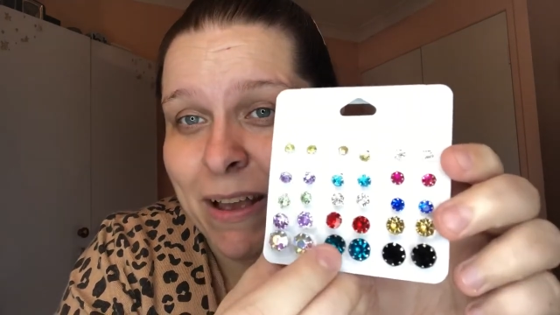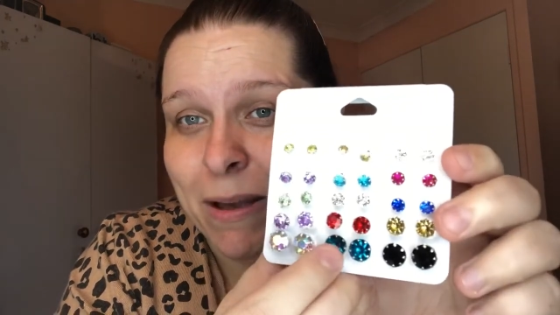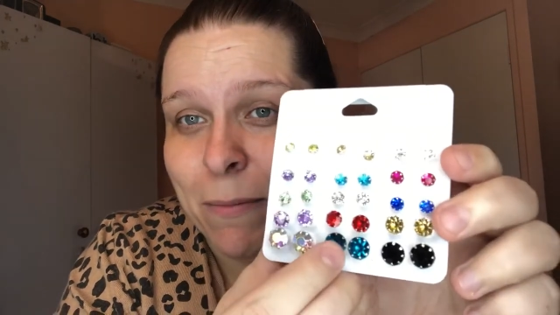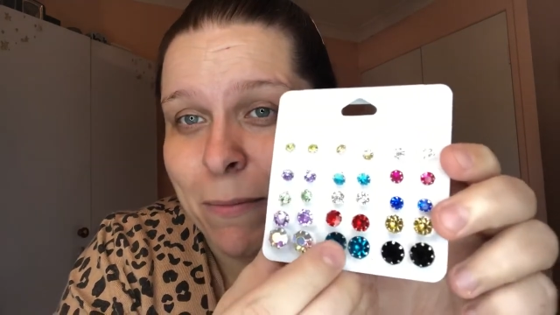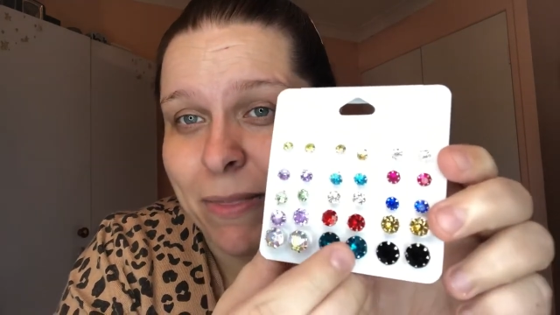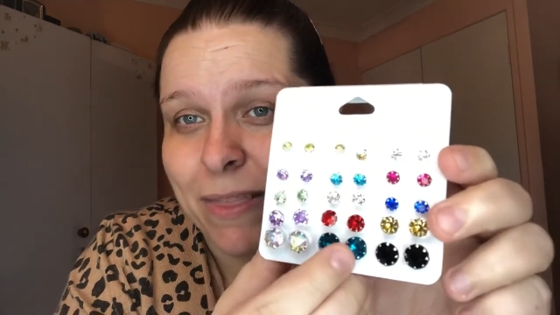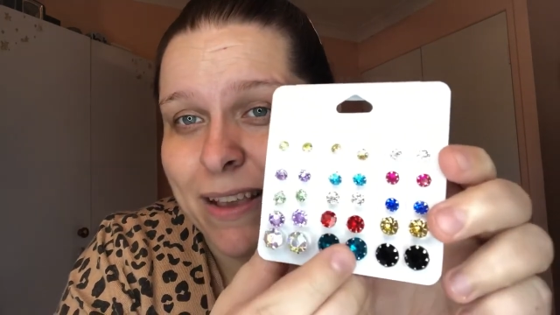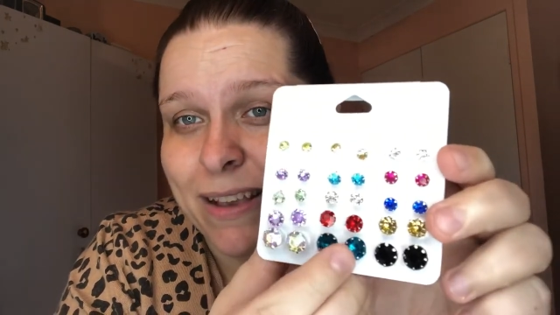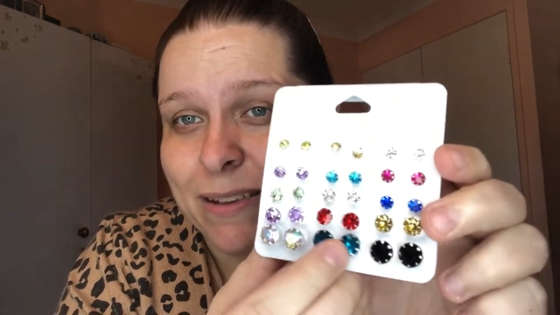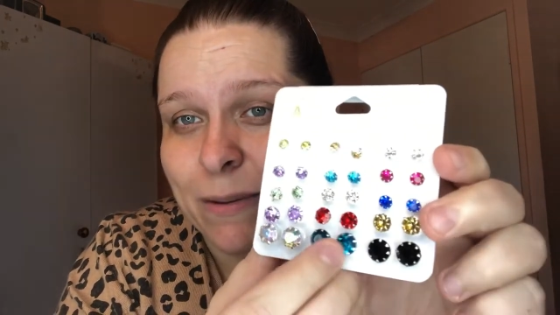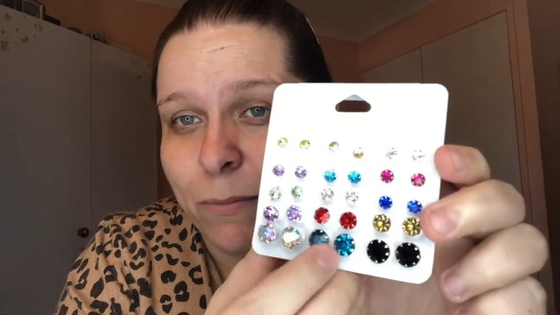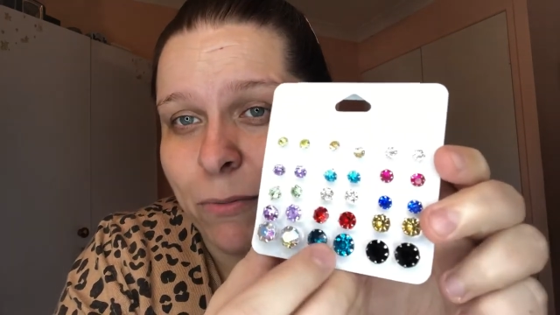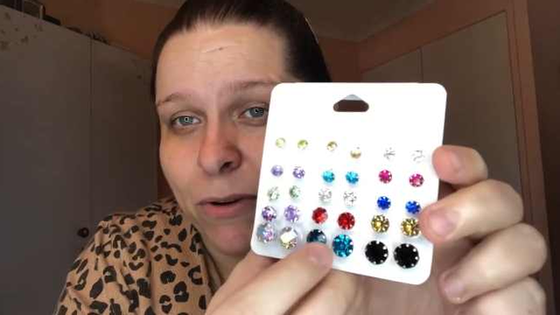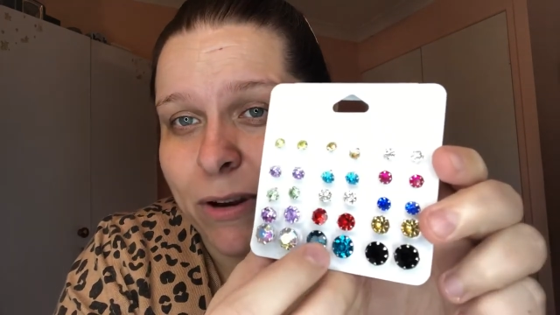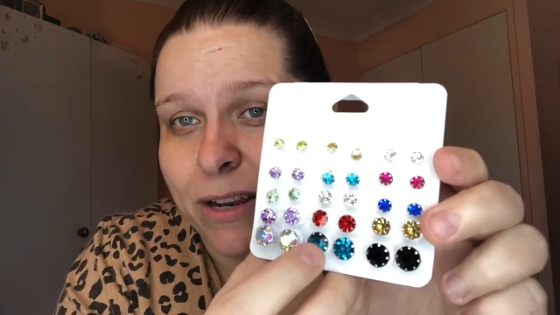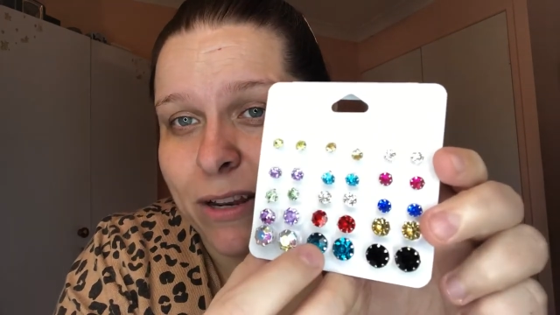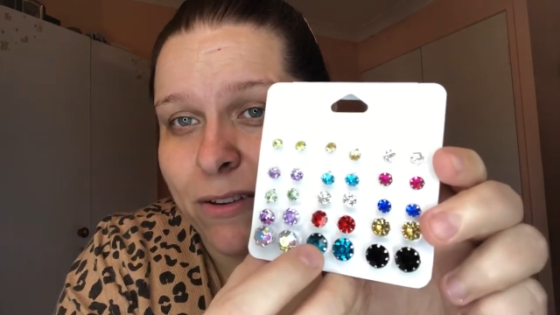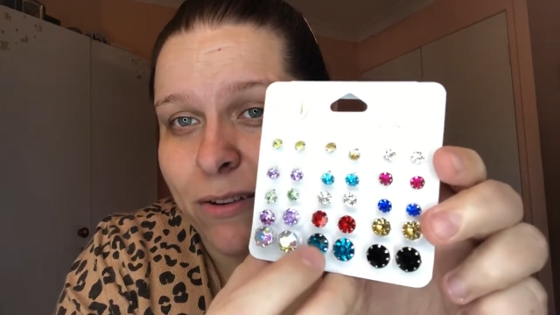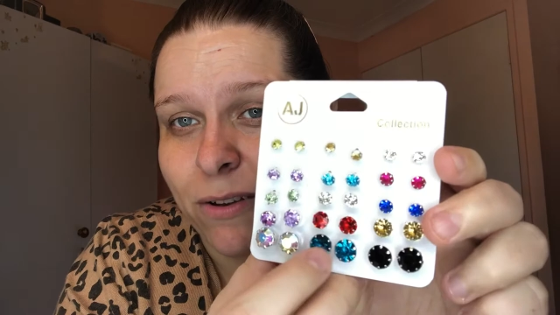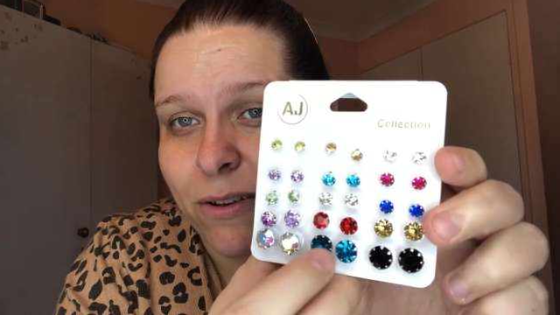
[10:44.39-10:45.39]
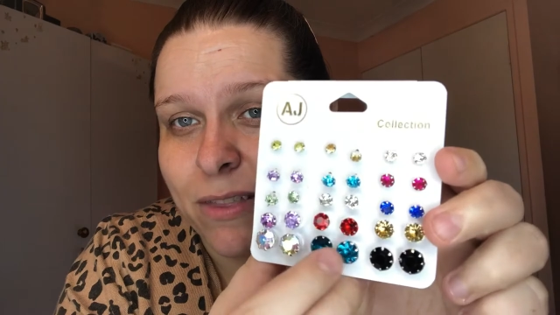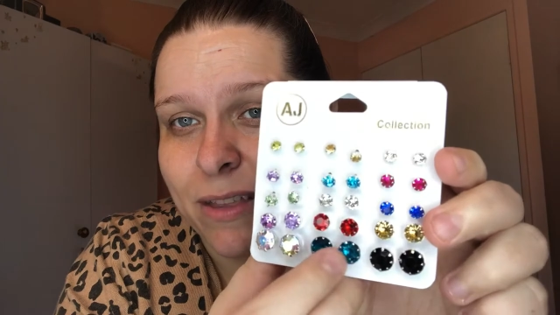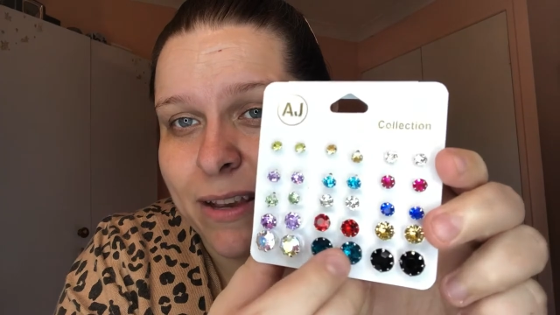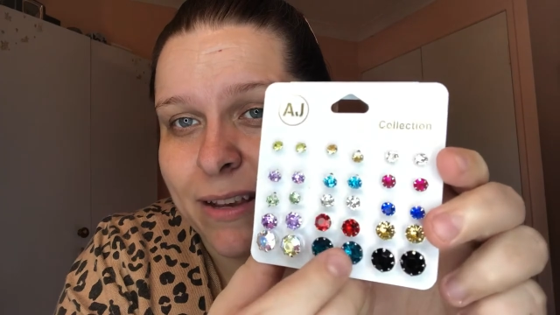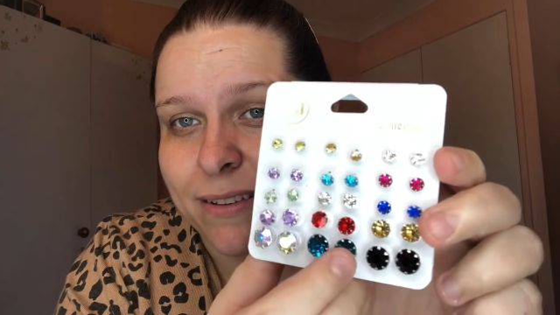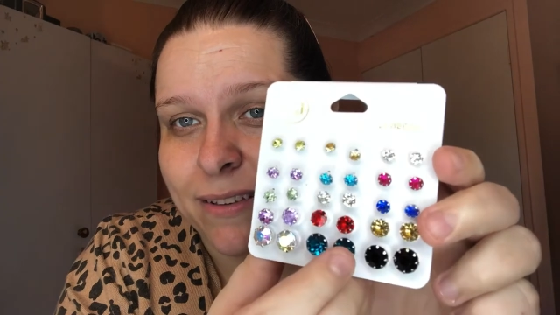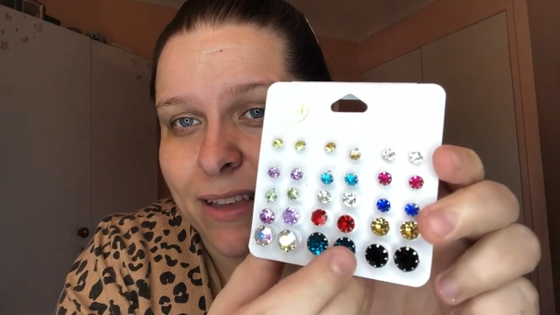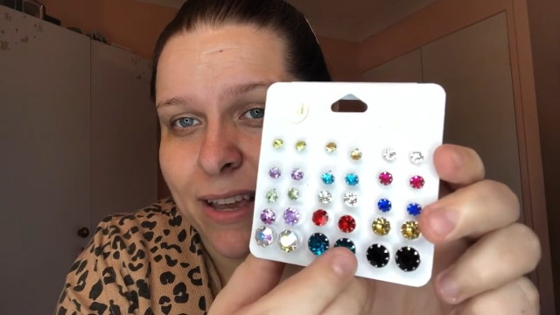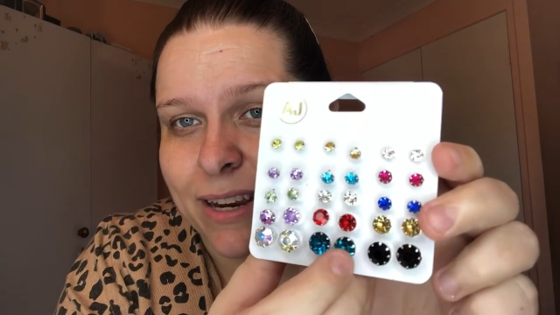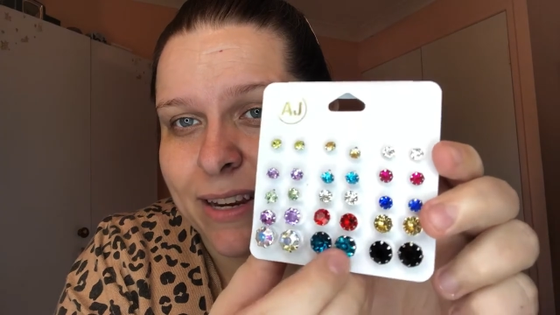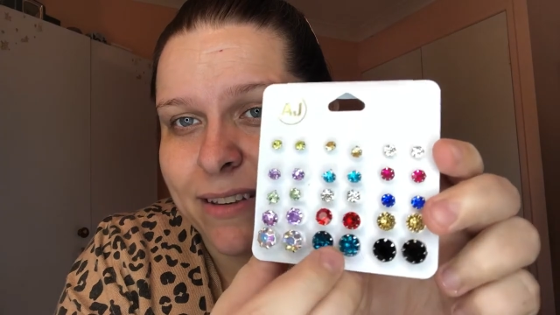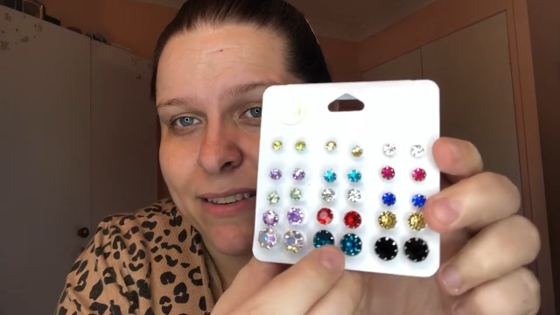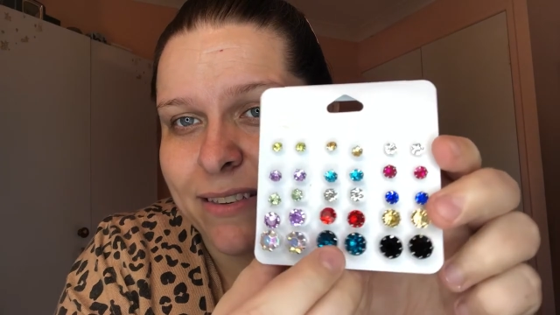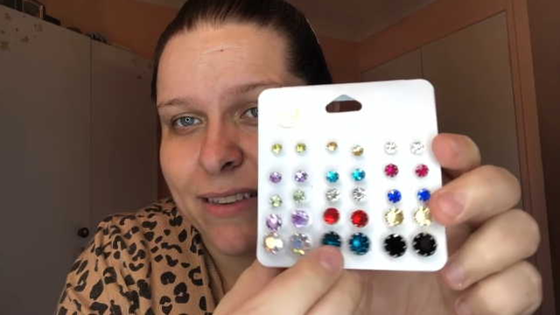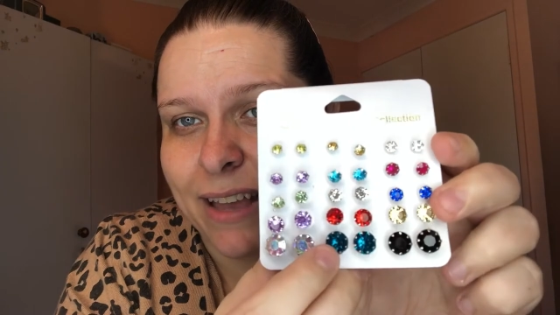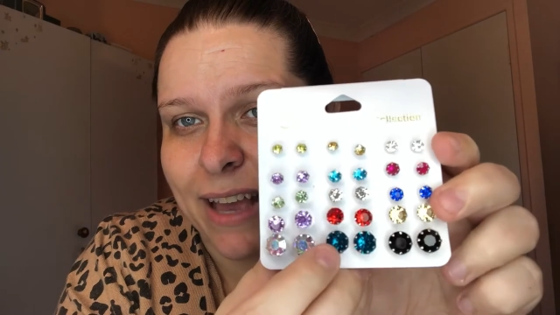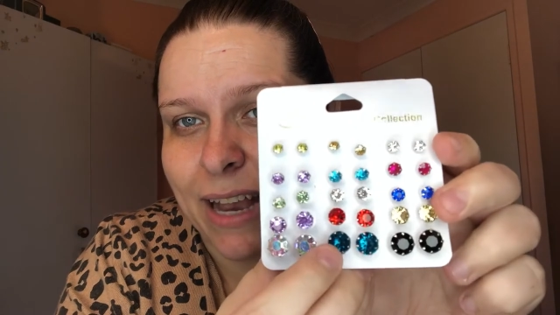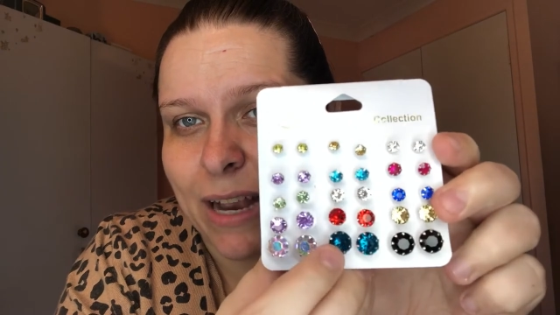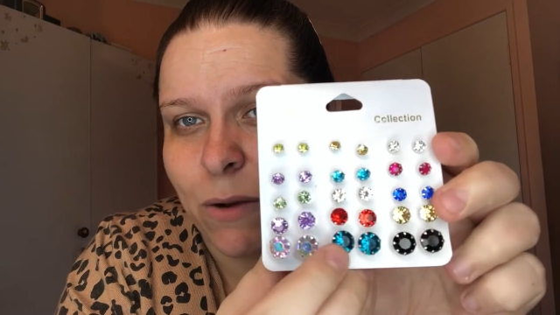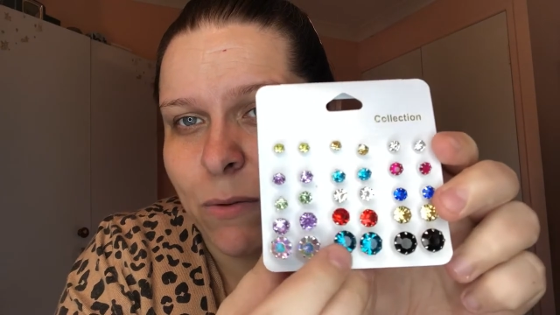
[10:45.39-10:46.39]
But these are pretty too, these like
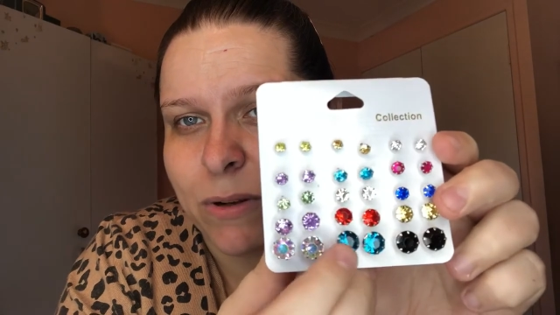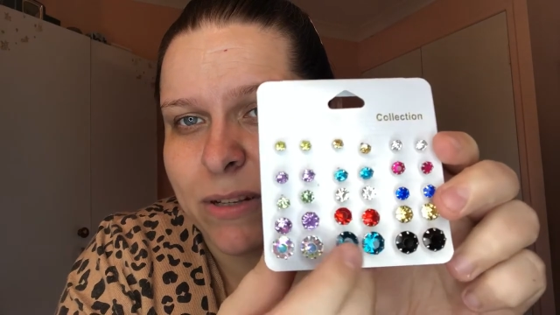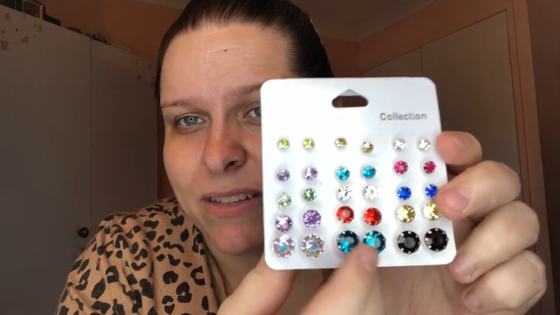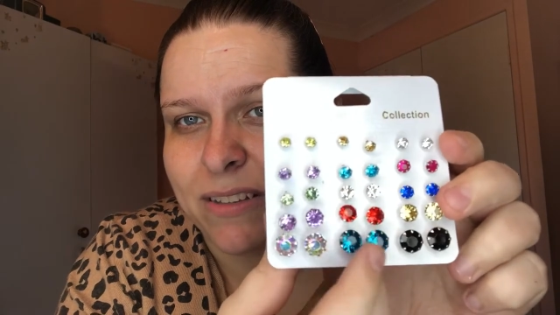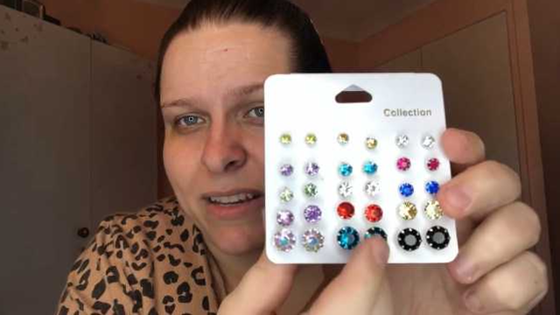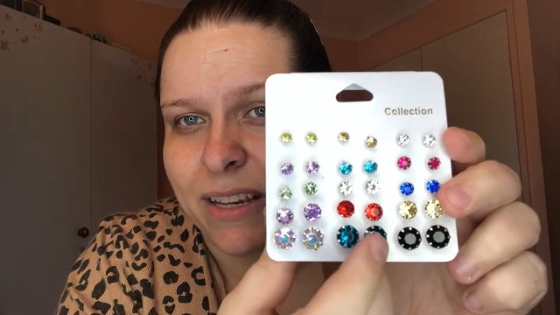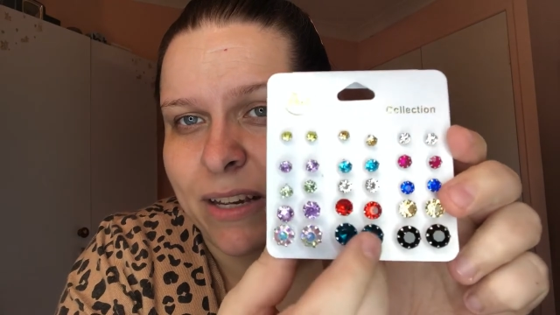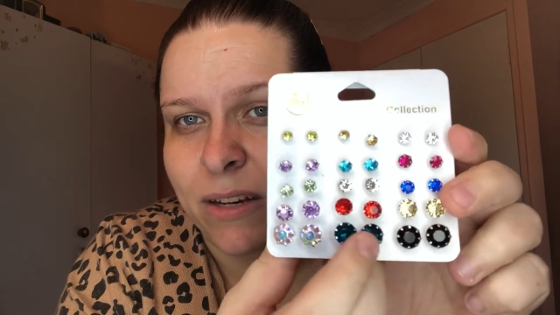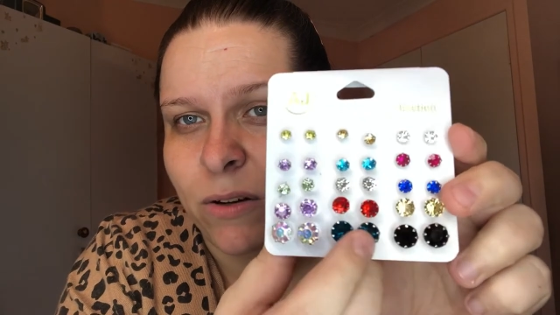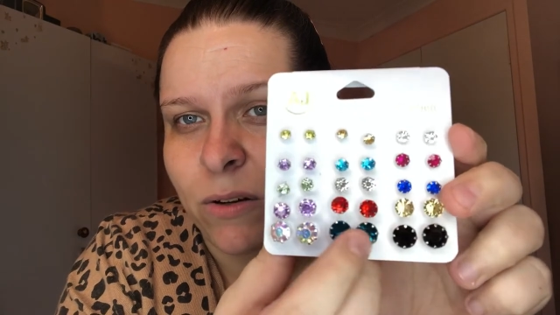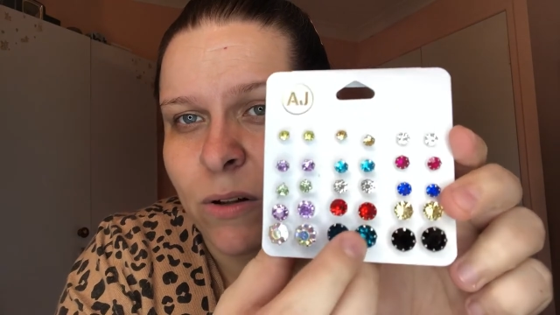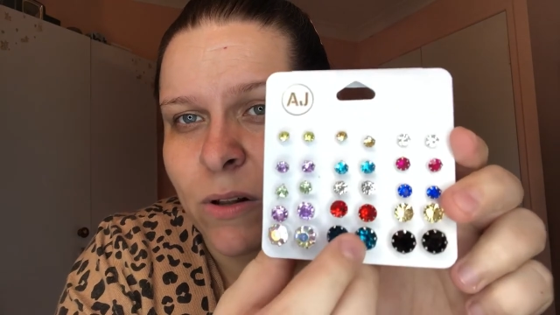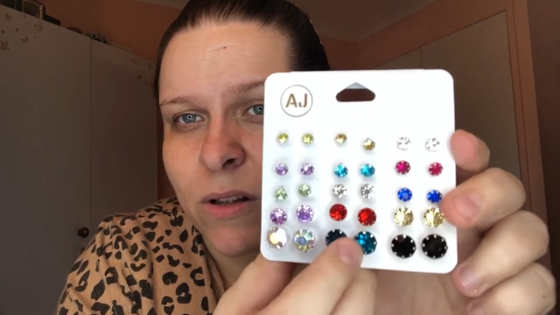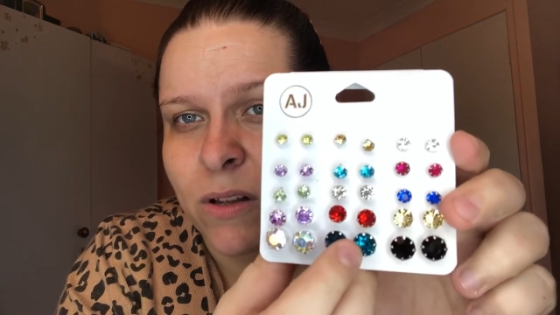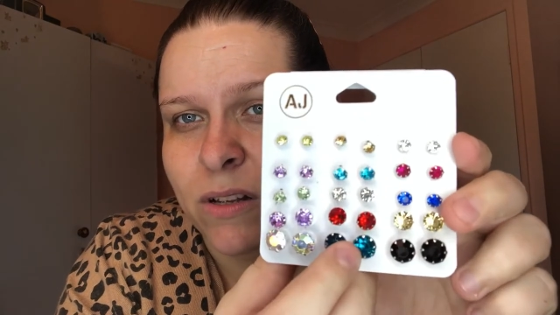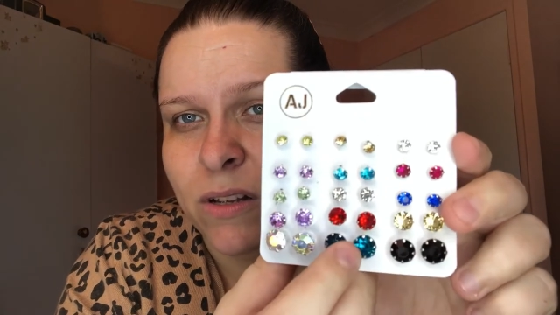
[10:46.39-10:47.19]
aqua teal.